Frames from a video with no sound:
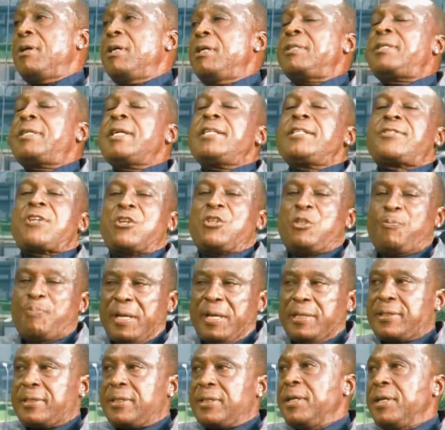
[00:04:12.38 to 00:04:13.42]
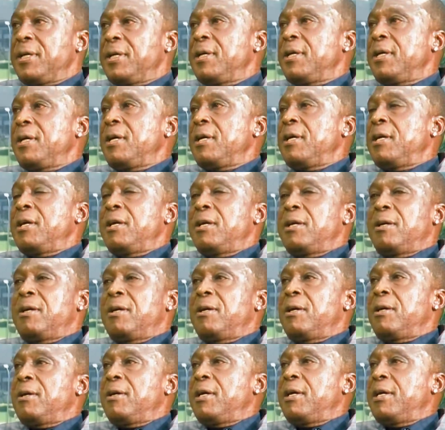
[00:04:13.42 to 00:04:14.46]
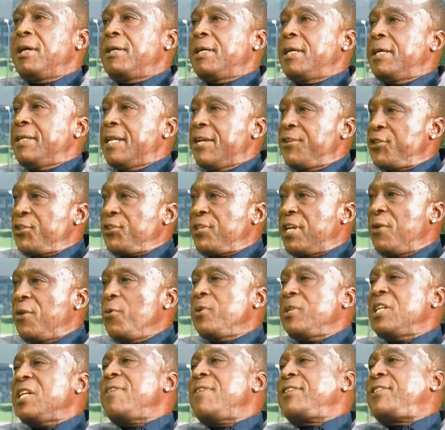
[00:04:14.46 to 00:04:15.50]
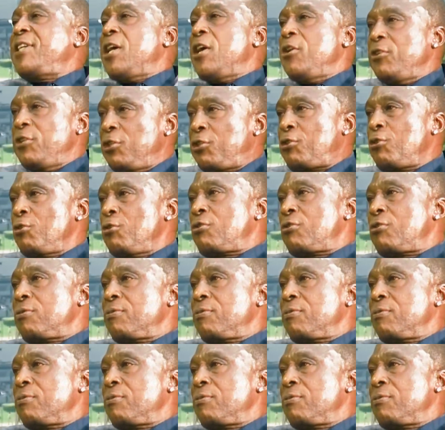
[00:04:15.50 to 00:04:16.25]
It's a suspect. A Nigerian will never tell you the truth.